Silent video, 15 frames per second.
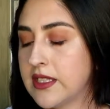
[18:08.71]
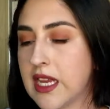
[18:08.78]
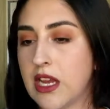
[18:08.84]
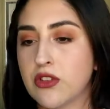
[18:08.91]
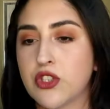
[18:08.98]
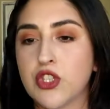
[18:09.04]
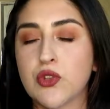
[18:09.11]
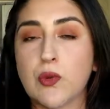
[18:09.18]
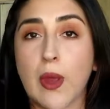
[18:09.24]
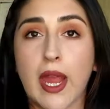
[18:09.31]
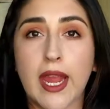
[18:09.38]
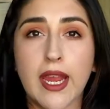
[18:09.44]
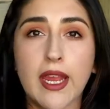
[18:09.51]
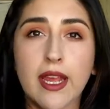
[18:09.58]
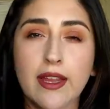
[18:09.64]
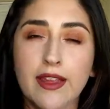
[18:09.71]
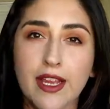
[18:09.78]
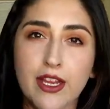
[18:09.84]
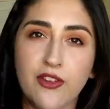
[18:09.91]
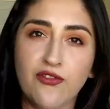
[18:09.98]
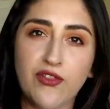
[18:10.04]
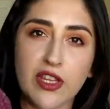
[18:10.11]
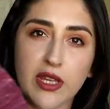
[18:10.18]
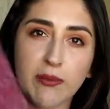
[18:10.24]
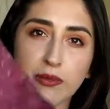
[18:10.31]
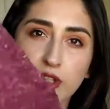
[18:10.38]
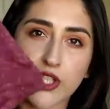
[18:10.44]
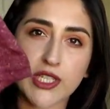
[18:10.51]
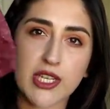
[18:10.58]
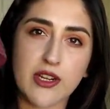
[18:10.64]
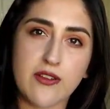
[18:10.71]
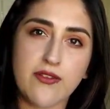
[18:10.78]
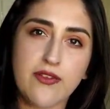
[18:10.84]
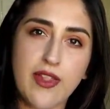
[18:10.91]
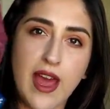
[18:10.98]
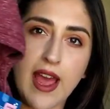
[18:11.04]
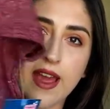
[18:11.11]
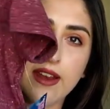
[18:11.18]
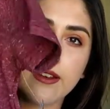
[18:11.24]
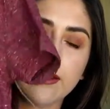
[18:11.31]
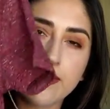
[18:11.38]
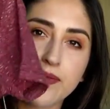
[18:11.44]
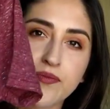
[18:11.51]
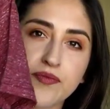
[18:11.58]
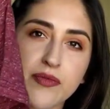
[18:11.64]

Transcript: down to 8 and then a 50% off that